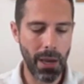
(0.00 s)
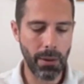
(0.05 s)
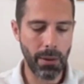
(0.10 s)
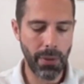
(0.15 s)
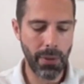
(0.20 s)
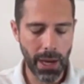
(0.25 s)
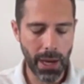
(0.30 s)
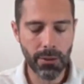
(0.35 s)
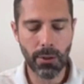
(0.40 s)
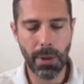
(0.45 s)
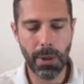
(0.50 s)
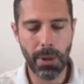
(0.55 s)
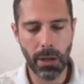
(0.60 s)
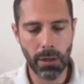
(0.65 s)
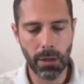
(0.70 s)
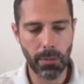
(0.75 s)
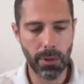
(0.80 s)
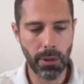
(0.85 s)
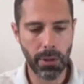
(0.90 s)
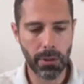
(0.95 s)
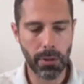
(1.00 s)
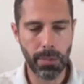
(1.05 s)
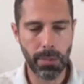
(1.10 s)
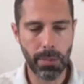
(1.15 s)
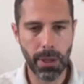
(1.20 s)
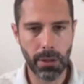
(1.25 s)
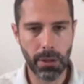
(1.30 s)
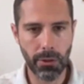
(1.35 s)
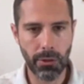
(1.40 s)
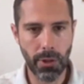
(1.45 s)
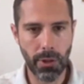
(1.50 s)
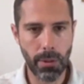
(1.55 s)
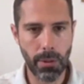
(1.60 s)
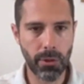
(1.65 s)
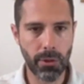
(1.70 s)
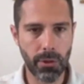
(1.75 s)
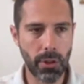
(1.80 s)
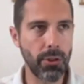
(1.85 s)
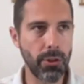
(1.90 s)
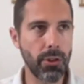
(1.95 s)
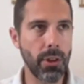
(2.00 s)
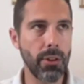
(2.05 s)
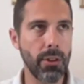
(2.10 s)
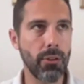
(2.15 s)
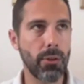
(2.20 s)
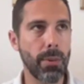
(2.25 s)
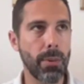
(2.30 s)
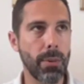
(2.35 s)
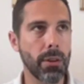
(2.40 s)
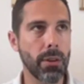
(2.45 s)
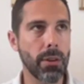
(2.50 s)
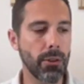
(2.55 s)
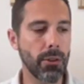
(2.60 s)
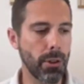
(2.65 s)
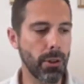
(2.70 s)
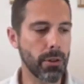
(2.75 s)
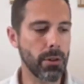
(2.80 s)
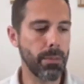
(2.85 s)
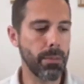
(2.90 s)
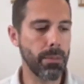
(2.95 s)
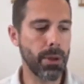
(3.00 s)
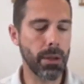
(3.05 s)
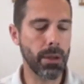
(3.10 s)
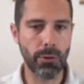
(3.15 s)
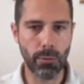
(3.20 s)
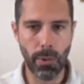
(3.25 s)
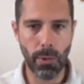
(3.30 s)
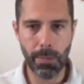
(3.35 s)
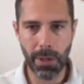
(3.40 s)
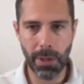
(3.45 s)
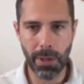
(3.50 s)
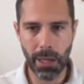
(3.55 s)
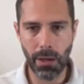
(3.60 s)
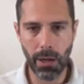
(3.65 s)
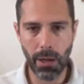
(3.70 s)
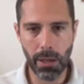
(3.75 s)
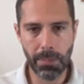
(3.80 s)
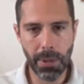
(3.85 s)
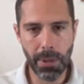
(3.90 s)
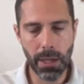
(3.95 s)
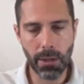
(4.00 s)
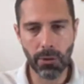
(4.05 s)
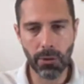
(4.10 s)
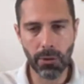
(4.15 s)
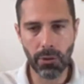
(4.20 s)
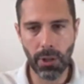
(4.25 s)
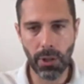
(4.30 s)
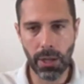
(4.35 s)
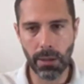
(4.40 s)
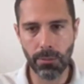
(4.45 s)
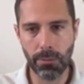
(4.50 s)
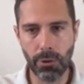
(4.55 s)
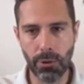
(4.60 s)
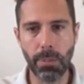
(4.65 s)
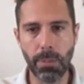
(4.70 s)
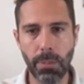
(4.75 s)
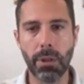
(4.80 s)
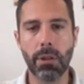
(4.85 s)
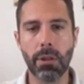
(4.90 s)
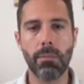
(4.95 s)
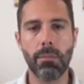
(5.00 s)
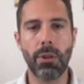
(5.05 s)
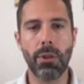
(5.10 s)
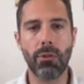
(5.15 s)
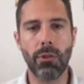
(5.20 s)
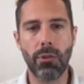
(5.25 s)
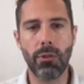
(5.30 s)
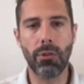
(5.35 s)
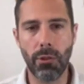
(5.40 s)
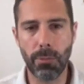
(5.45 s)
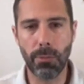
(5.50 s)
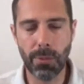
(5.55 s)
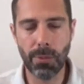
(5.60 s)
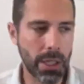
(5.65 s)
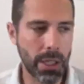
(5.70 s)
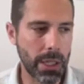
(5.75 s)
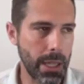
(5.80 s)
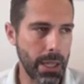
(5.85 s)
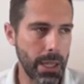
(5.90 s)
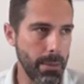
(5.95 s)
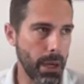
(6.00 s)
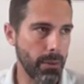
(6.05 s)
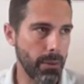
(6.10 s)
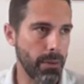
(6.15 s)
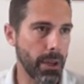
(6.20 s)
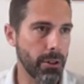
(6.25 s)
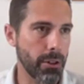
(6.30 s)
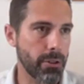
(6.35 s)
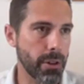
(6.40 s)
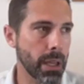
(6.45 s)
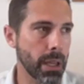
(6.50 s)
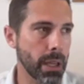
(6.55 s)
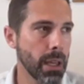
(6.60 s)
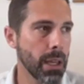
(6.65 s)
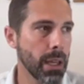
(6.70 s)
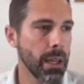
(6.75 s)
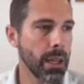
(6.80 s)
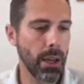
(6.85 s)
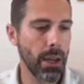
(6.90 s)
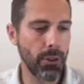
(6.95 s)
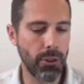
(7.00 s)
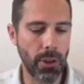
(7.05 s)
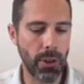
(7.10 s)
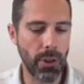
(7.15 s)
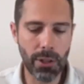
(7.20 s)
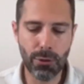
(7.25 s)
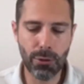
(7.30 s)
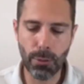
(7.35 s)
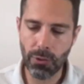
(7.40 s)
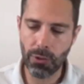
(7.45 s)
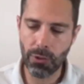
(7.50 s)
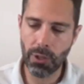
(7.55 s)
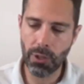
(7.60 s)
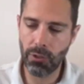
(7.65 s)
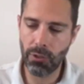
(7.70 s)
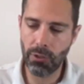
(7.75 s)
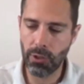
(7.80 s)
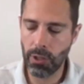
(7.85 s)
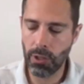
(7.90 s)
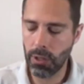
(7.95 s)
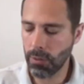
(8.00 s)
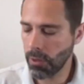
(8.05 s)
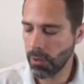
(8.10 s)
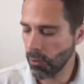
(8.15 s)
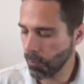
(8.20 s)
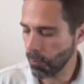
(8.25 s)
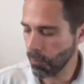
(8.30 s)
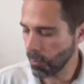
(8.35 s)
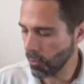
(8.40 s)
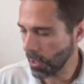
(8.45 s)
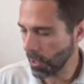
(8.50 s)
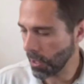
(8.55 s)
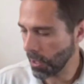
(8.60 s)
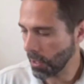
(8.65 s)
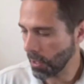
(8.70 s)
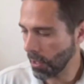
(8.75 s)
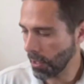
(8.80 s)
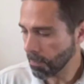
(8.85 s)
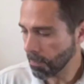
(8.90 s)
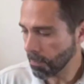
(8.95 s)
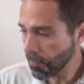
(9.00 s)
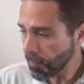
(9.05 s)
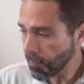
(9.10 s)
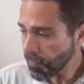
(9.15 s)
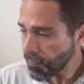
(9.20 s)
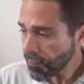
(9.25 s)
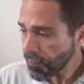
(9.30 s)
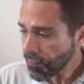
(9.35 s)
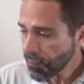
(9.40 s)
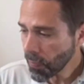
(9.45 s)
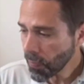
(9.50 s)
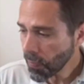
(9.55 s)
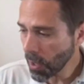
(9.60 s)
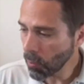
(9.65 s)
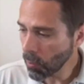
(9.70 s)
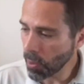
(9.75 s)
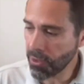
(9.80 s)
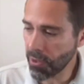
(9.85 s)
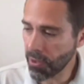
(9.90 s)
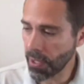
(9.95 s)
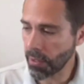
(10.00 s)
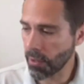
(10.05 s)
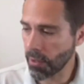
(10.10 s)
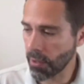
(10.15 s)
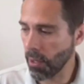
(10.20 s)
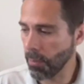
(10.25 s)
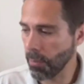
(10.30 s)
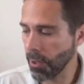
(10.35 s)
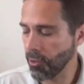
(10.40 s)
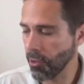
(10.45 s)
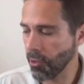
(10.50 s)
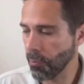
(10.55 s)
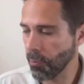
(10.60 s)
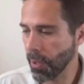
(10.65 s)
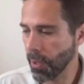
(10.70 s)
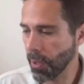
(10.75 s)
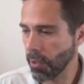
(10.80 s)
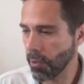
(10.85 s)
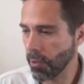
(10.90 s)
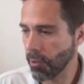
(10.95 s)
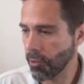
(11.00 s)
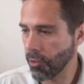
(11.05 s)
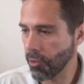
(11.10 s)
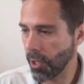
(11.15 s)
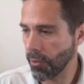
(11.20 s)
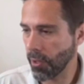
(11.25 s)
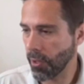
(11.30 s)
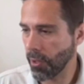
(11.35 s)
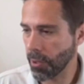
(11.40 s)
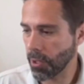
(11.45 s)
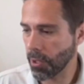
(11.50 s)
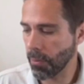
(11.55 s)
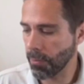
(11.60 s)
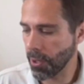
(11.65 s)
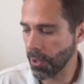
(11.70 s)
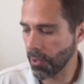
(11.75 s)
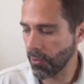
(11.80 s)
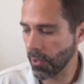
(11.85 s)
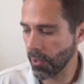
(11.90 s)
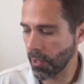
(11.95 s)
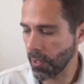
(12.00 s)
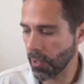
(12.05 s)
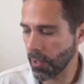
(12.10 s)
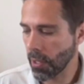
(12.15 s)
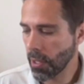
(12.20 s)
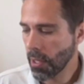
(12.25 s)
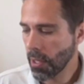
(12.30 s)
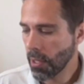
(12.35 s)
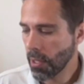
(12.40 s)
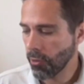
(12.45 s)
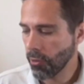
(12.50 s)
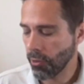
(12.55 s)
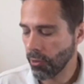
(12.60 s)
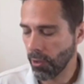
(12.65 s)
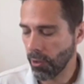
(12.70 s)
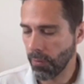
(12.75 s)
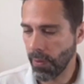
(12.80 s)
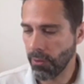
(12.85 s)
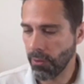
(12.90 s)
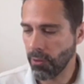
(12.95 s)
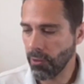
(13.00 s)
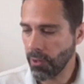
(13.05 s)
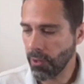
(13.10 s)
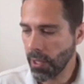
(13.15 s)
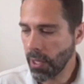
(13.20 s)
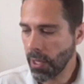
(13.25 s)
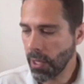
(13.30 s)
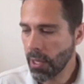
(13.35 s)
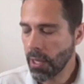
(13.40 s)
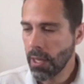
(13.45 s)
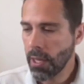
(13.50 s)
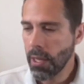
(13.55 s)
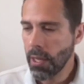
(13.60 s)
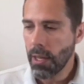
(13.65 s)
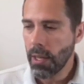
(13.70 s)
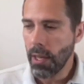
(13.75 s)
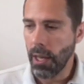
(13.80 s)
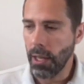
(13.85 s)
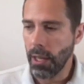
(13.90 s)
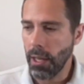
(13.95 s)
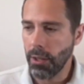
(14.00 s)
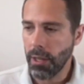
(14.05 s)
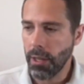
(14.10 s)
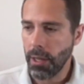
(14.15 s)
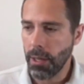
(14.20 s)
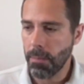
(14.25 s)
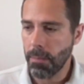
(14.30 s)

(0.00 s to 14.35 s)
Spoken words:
they had to partner with local partners, and there was concerns about those local partners ripping out IP and setting up duplicate businesses, particularly in manufacturing. And so this was the concern of this particular client. We think that our business partner has set up a competing sort of entity. And